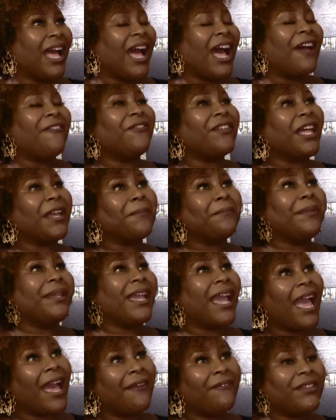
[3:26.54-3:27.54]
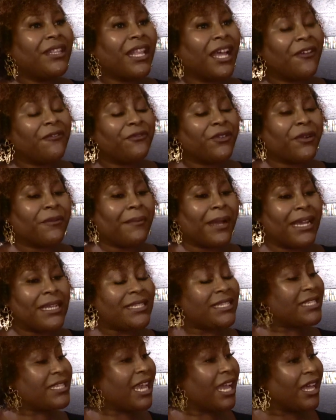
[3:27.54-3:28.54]
I feel like me having that for
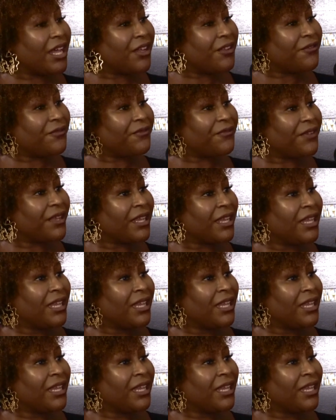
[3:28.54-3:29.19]
myself,